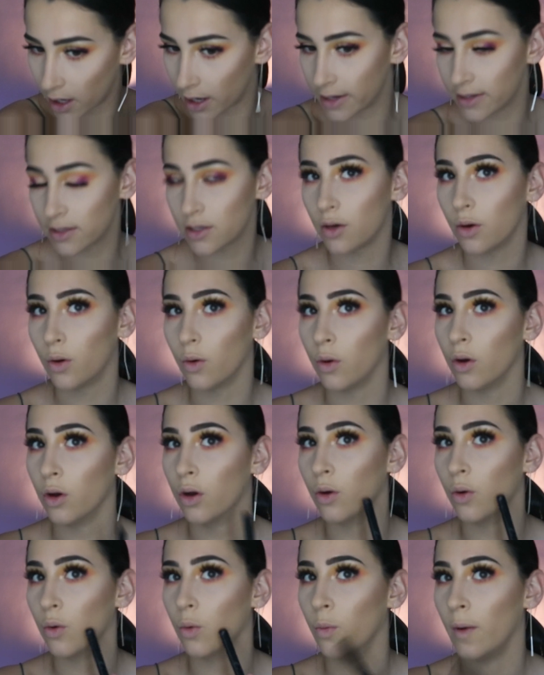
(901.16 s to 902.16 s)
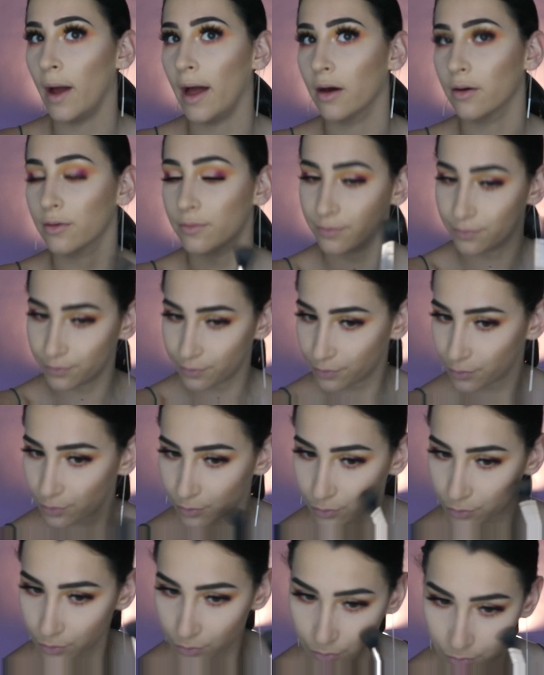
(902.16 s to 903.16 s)
the eyes. Wow.
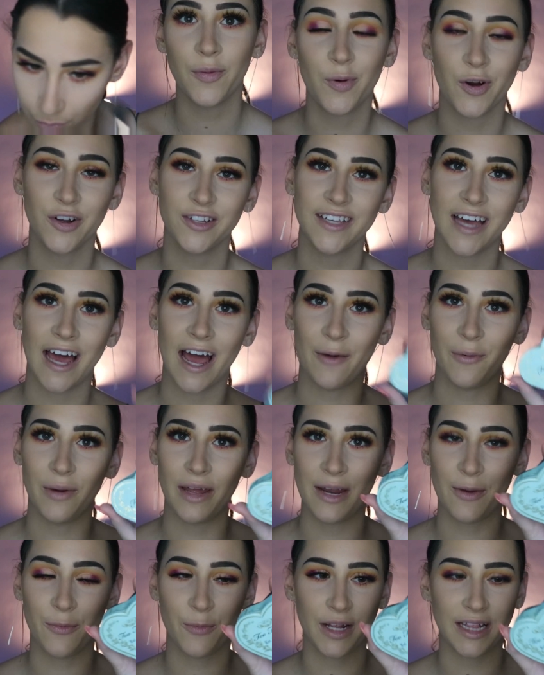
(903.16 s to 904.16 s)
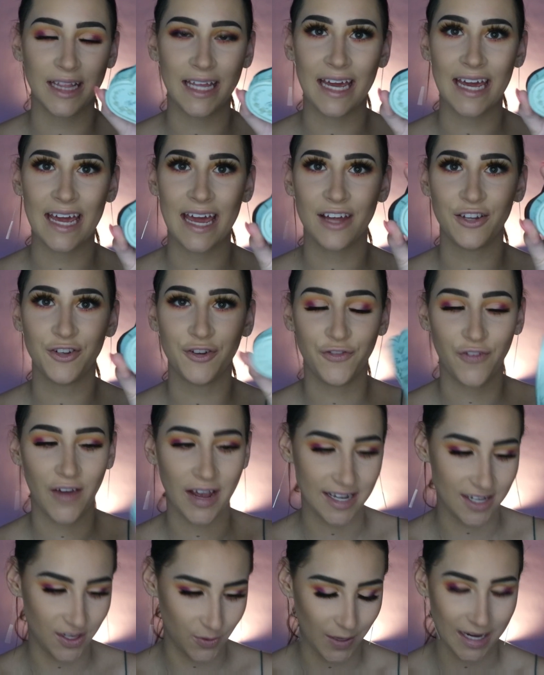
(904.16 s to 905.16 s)
For bronzer, I went in with the Too
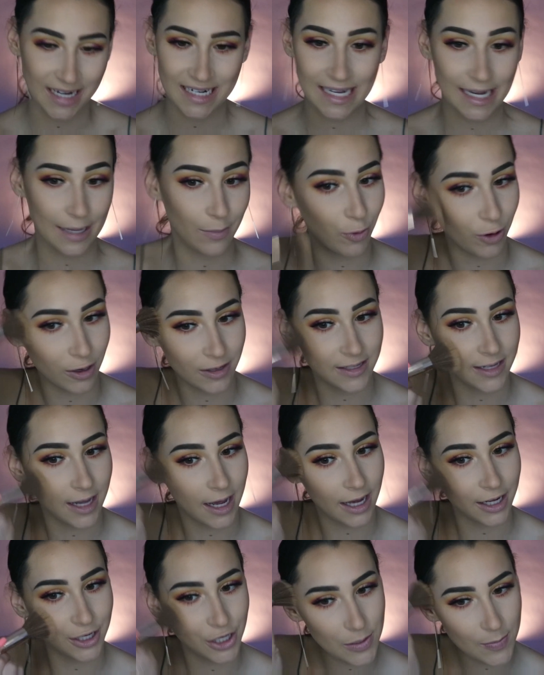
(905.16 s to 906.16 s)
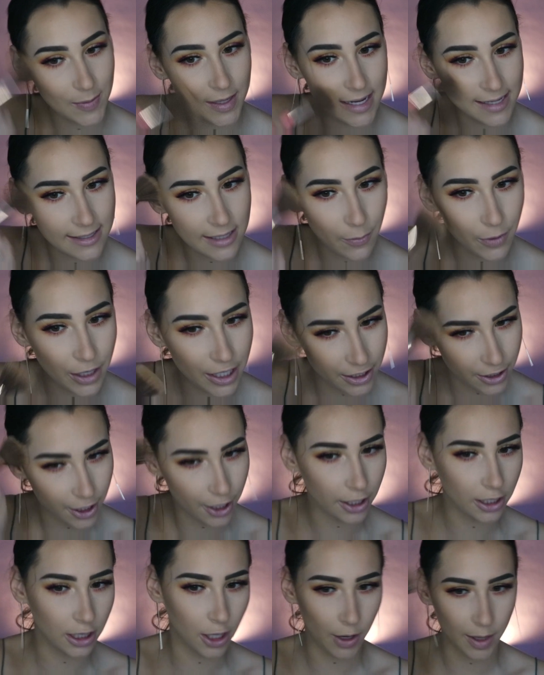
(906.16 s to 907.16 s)
Faced Sweet Tea Bronzer just because I wanted to
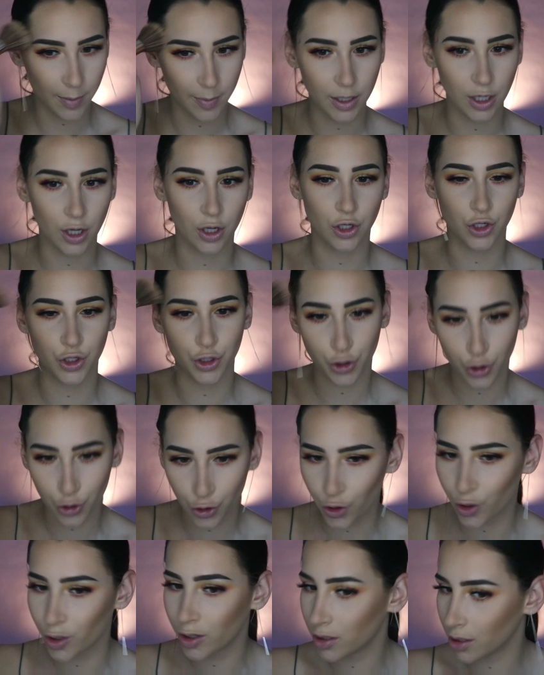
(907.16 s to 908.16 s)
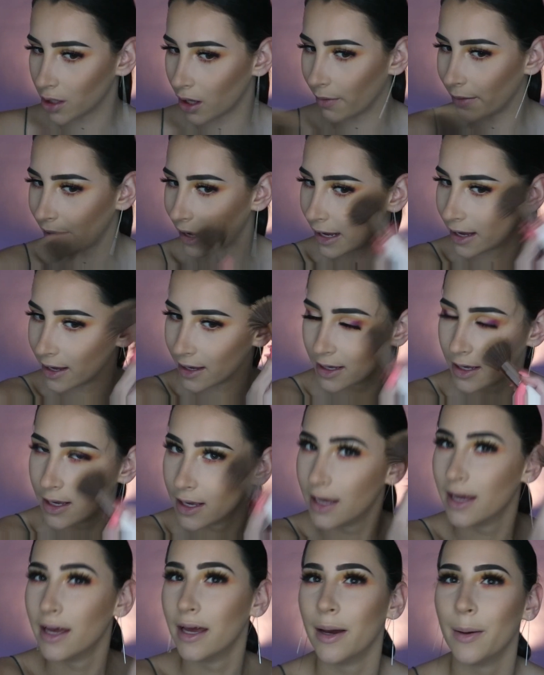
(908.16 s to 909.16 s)
go glowy, but not too glowy.
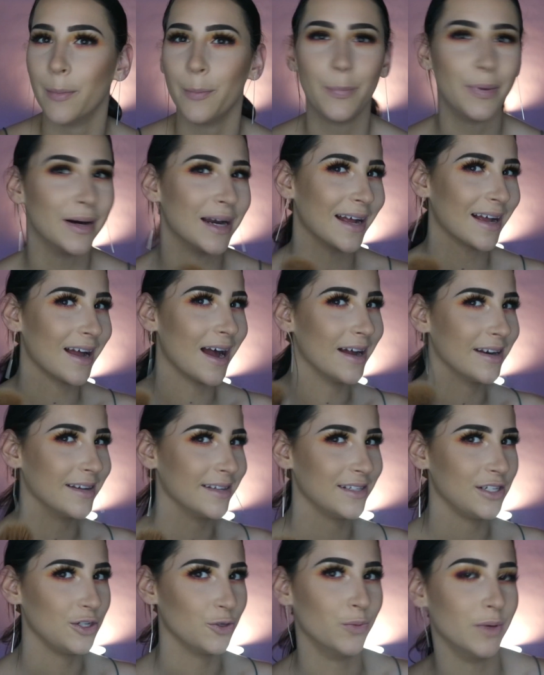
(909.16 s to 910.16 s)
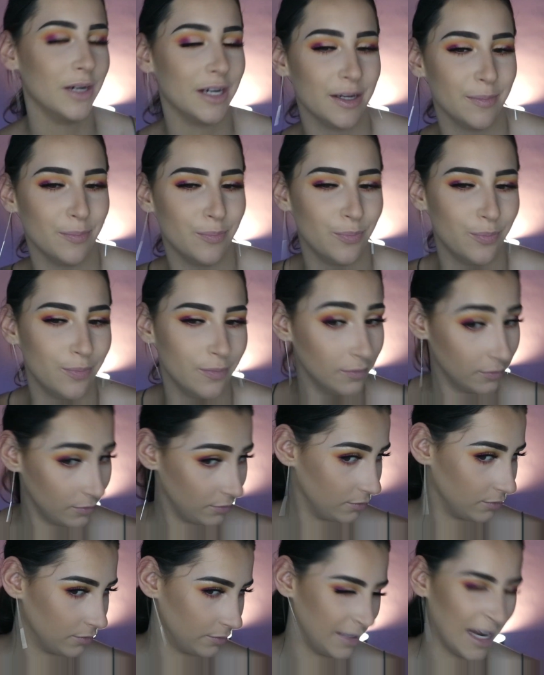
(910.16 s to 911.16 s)
But I kind of still want
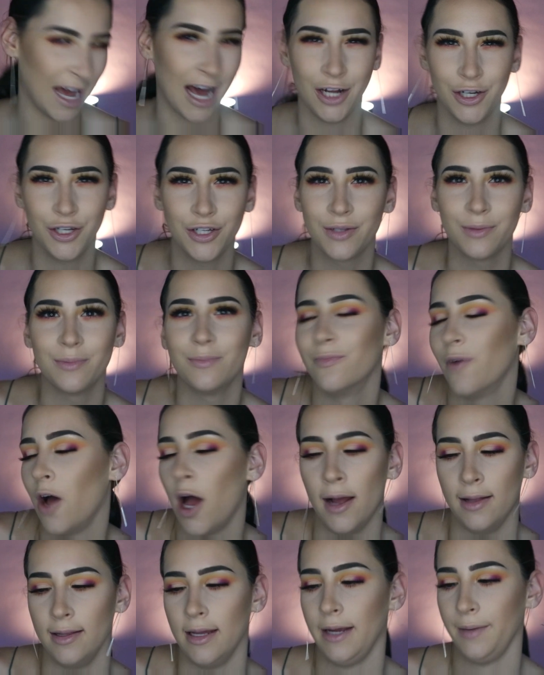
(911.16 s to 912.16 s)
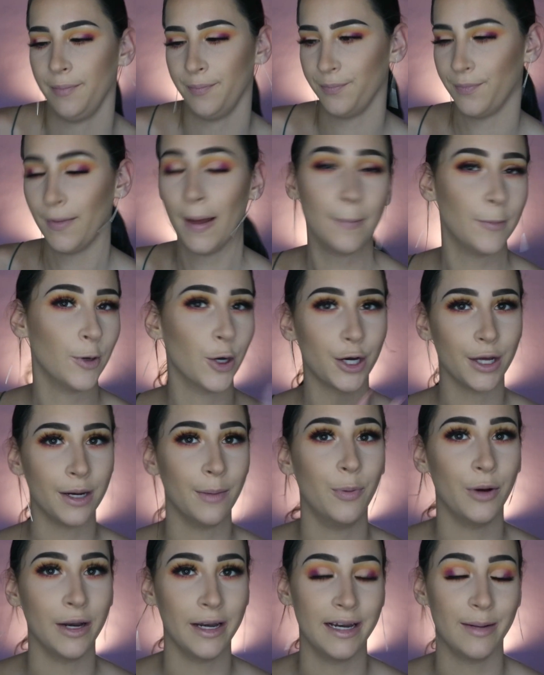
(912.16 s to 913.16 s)
to, nah, just highlight. I'm not
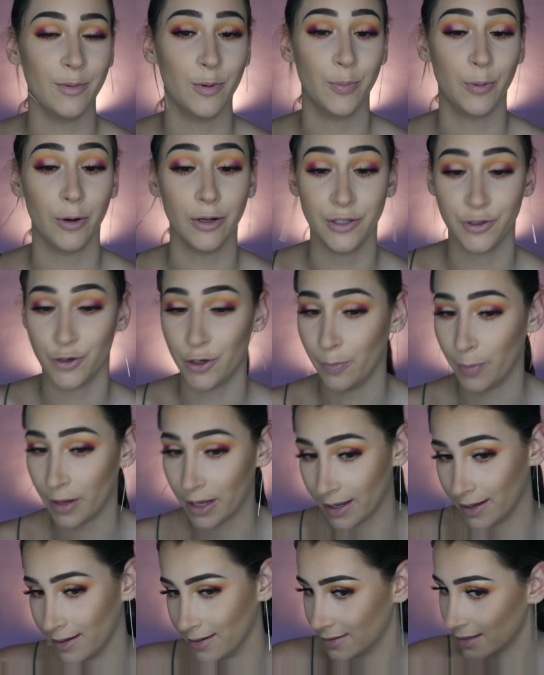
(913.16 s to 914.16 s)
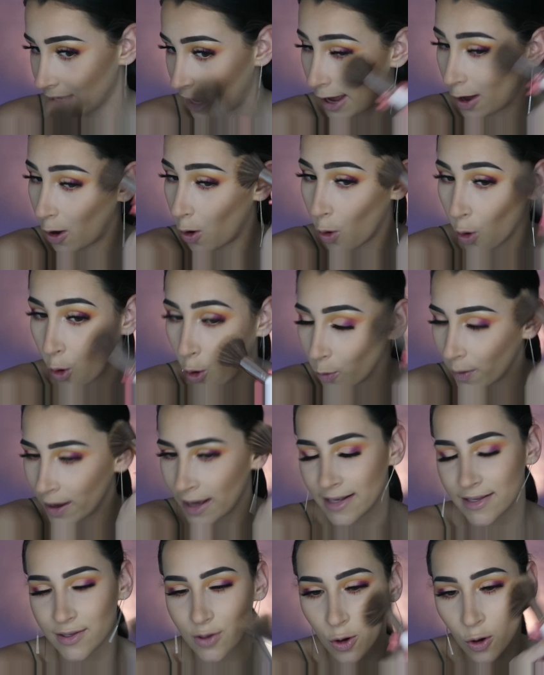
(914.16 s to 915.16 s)
going to put any more bronzer on because
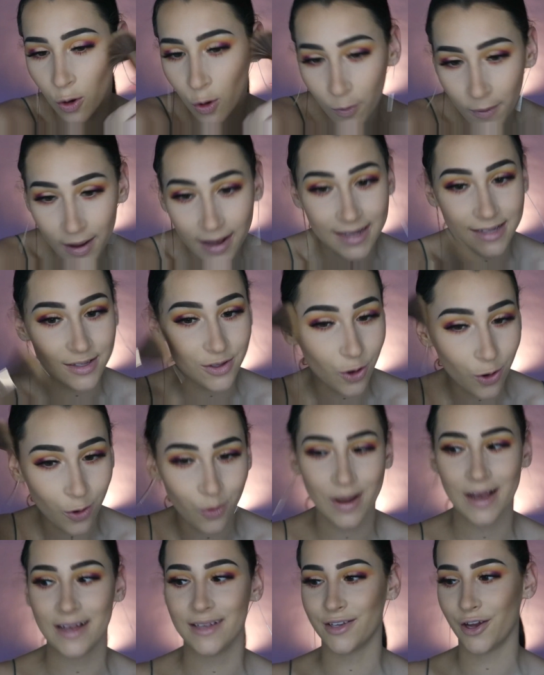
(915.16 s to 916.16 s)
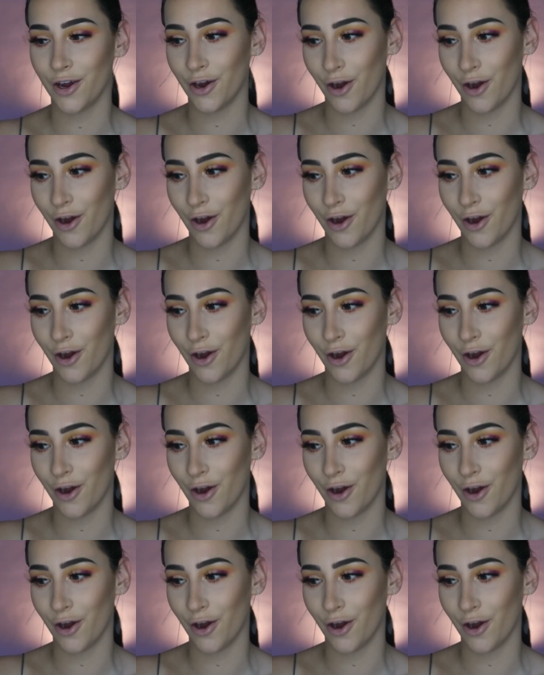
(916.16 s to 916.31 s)
always, always, always